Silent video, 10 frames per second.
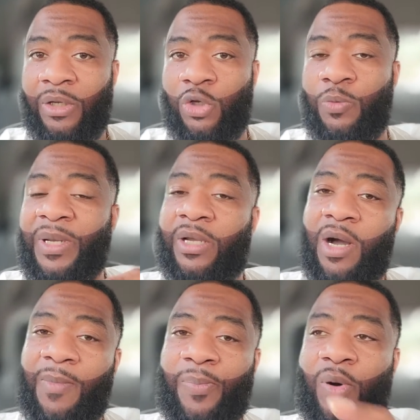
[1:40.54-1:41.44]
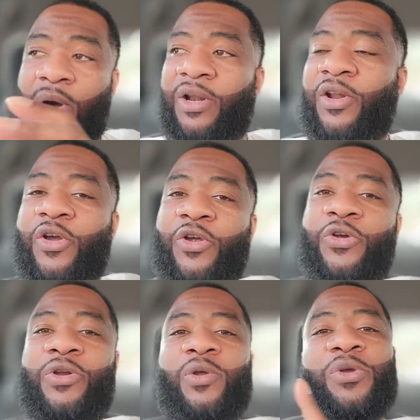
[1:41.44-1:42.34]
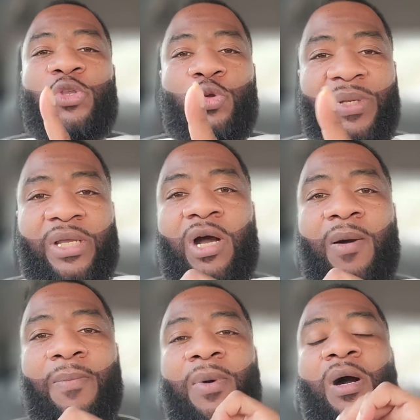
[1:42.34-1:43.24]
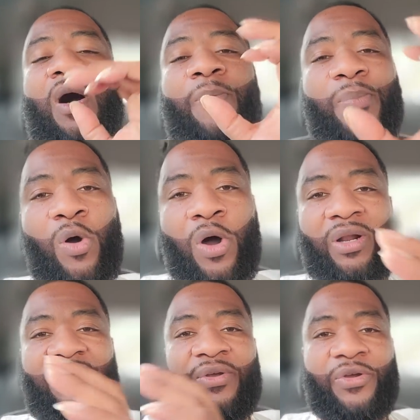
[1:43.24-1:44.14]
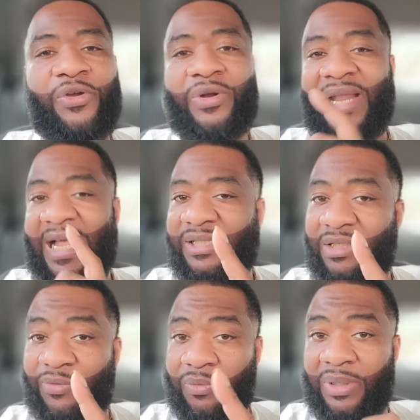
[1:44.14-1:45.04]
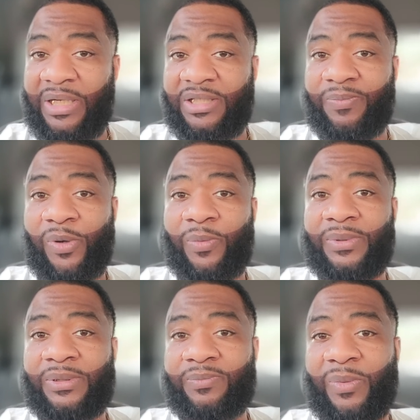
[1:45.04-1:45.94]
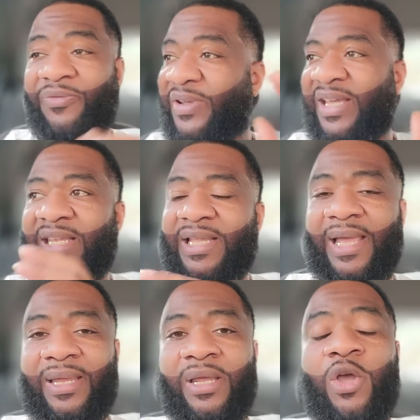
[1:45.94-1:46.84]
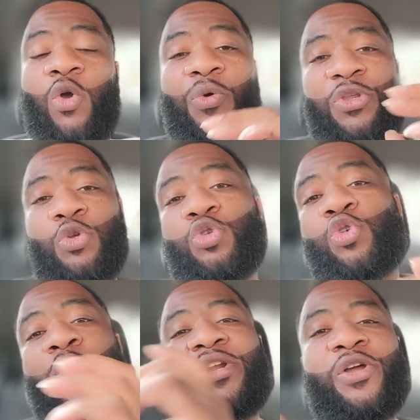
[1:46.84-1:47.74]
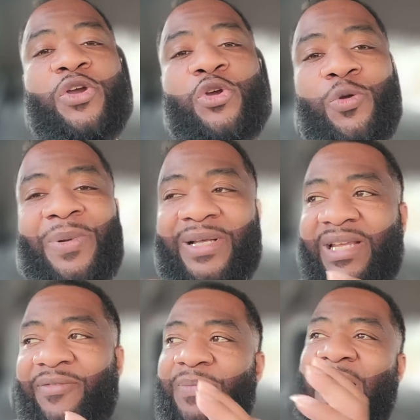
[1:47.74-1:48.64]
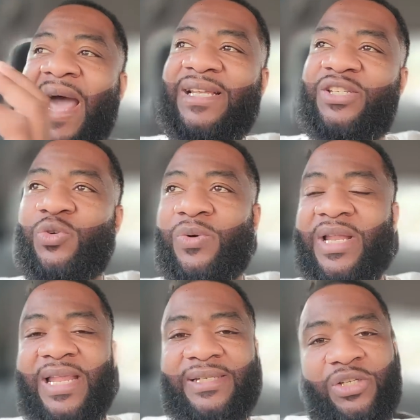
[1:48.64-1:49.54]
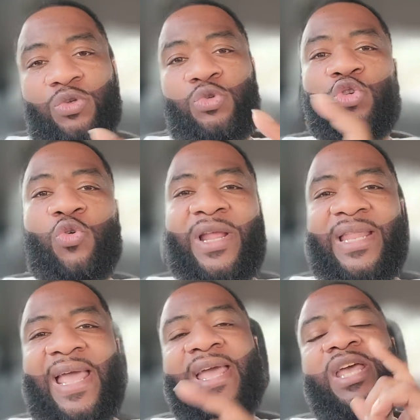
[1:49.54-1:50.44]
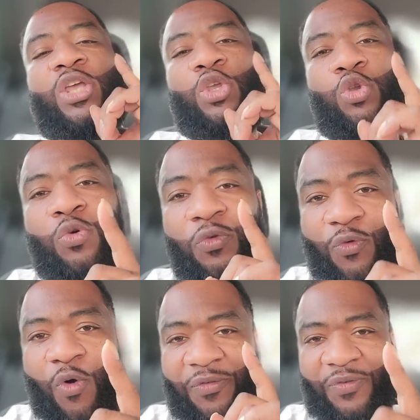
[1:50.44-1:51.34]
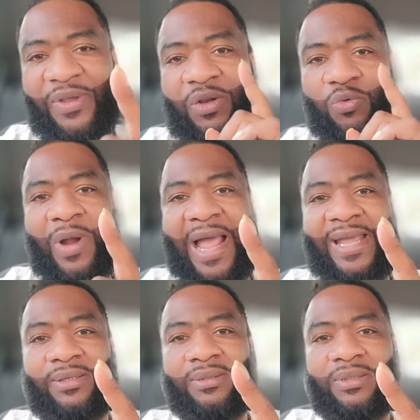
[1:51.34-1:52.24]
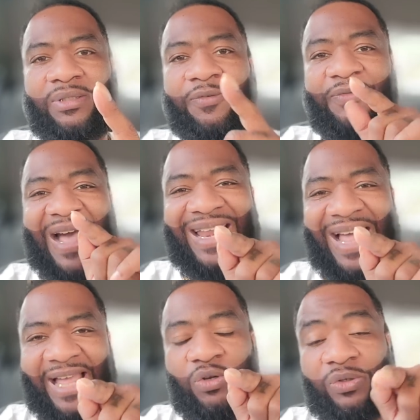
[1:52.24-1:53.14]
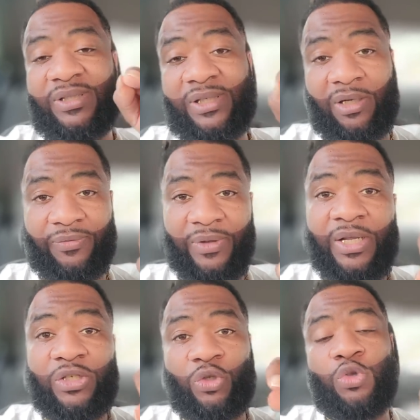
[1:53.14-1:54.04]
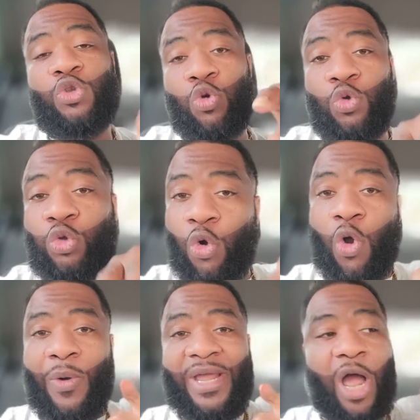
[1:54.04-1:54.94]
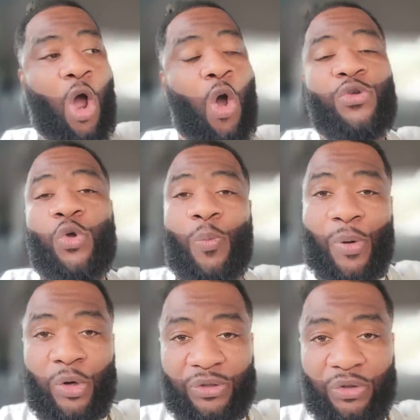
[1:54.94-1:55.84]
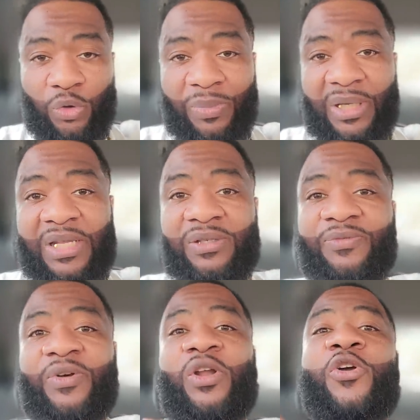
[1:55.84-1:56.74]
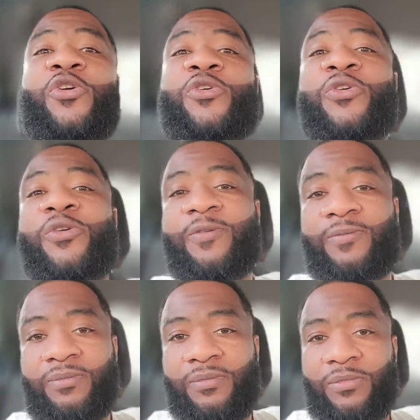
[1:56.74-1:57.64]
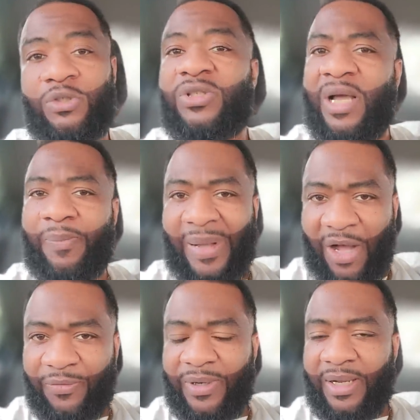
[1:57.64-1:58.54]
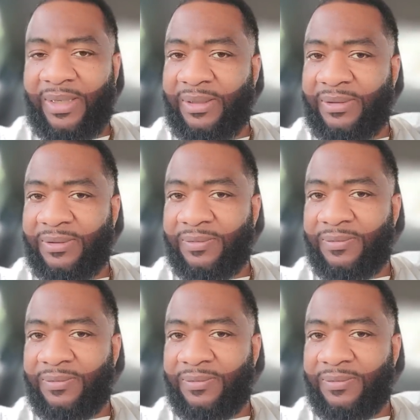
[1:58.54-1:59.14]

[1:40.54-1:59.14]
You become a part of the herd. And when you become a part of the herd, not just for religious purposes, but for anything, when you join a herd, because everybody's doing this and you join that, you forfeit the right to find out yourself. So you throw away all your personal beliefs for the herd. You see how powerful that is?